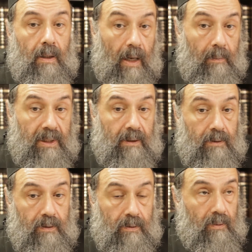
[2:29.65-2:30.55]
coming
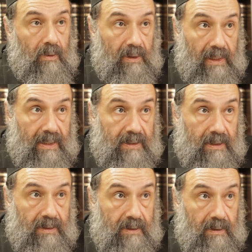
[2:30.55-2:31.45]
to
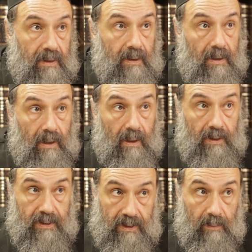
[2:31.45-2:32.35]
classes
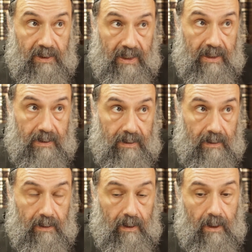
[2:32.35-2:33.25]
on some days.
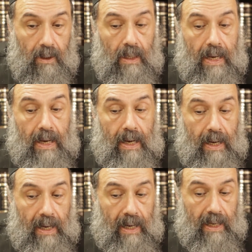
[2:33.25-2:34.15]

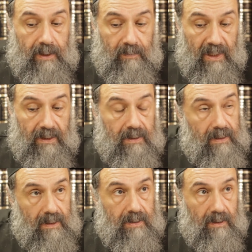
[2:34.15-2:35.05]
It made it
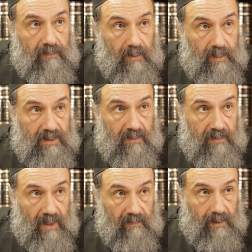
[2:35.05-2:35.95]
easier for me to
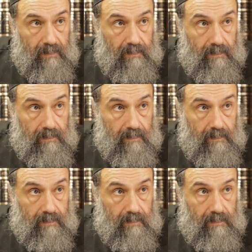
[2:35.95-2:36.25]
travel.